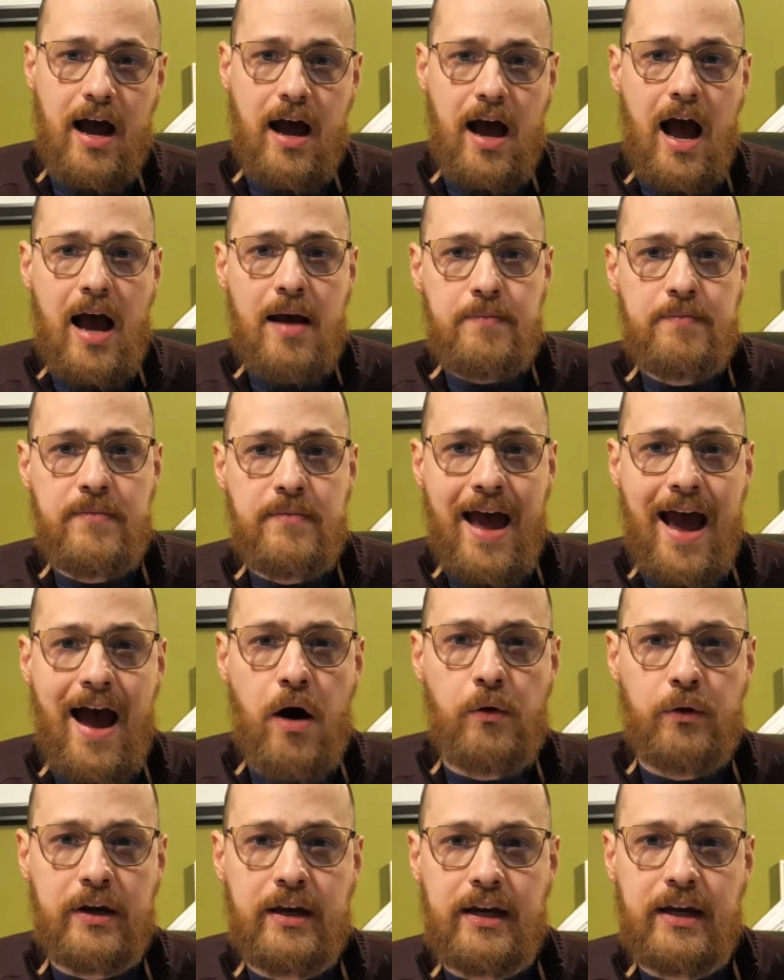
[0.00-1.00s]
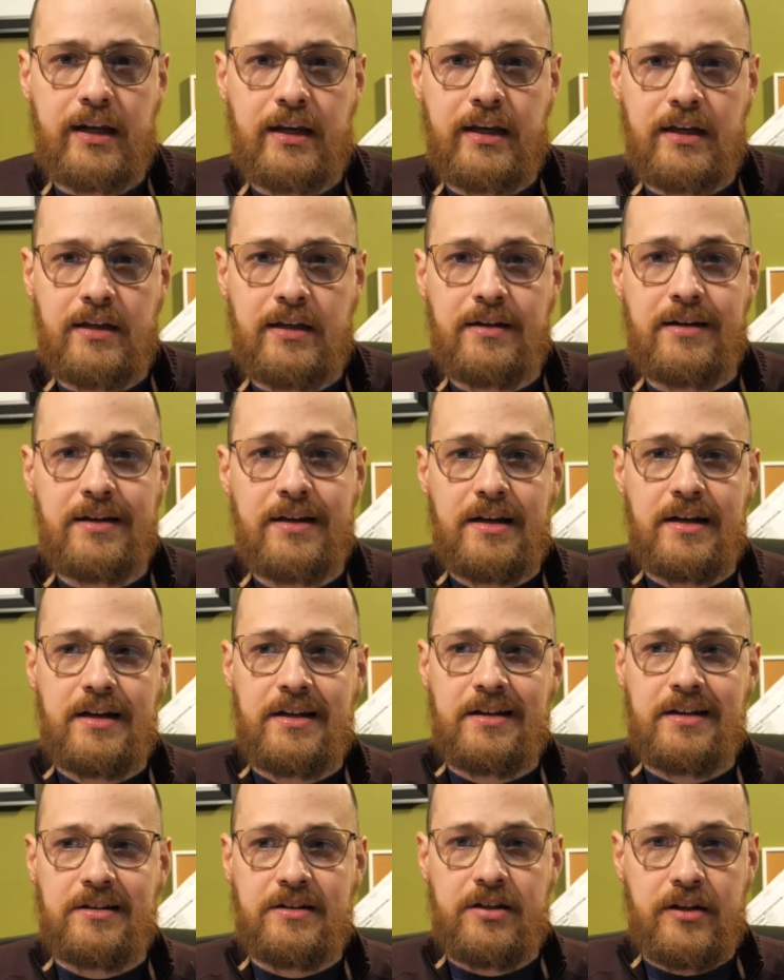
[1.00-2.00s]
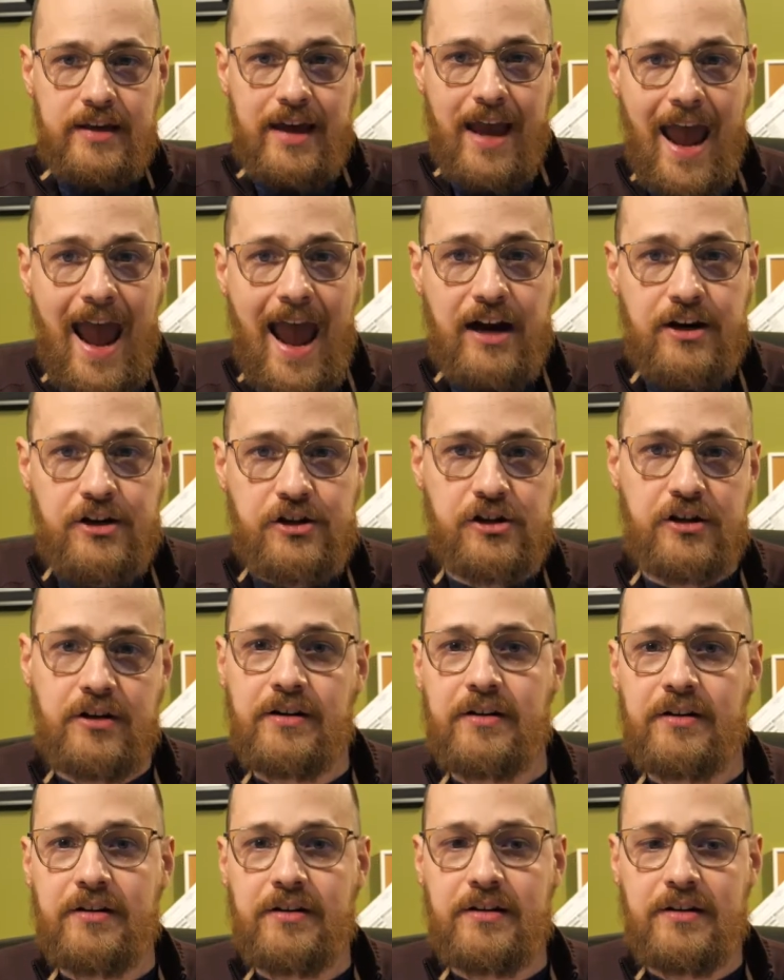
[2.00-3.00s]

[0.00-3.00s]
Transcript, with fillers: I, I'm now getting to the action.